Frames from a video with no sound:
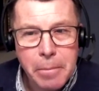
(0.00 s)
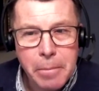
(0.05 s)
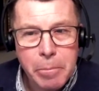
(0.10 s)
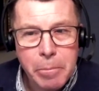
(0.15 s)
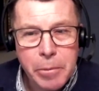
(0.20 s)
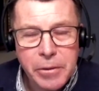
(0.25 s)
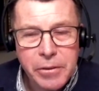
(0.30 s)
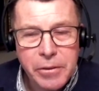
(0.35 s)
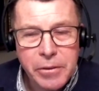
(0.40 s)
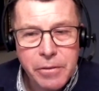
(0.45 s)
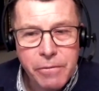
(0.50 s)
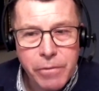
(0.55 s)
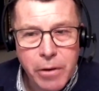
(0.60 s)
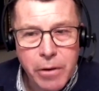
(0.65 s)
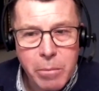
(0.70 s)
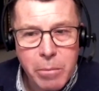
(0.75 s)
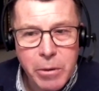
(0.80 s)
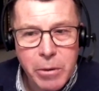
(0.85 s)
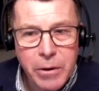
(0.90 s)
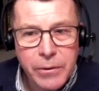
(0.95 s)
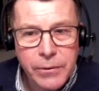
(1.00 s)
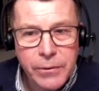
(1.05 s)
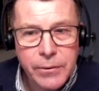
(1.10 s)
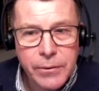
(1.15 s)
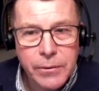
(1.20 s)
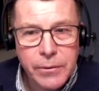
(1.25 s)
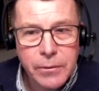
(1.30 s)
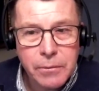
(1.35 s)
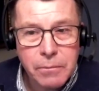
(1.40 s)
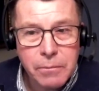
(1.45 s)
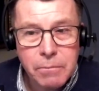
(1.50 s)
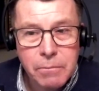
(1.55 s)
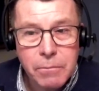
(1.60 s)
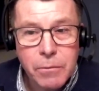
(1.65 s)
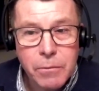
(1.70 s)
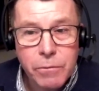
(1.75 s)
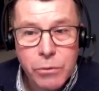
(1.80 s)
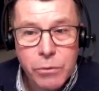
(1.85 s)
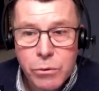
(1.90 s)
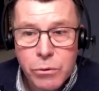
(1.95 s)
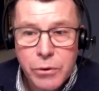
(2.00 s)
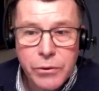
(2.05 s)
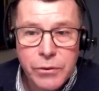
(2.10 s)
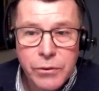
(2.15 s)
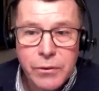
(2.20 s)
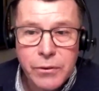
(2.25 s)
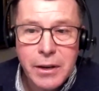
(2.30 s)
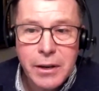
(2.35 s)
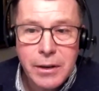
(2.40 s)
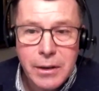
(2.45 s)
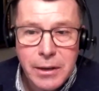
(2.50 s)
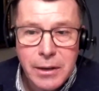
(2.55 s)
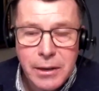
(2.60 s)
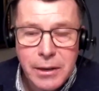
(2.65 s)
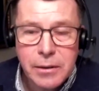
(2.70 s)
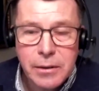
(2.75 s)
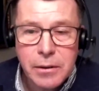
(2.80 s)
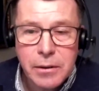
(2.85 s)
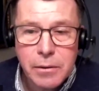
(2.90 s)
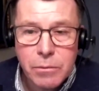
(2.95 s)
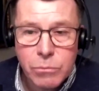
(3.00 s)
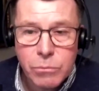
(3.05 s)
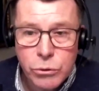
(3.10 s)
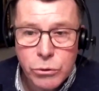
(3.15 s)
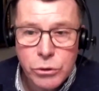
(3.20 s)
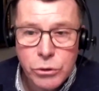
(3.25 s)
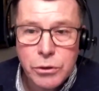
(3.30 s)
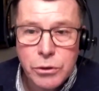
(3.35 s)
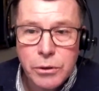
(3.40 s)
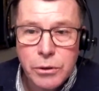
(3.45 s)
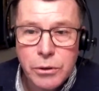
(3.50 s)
But the farmers, of course, they need wood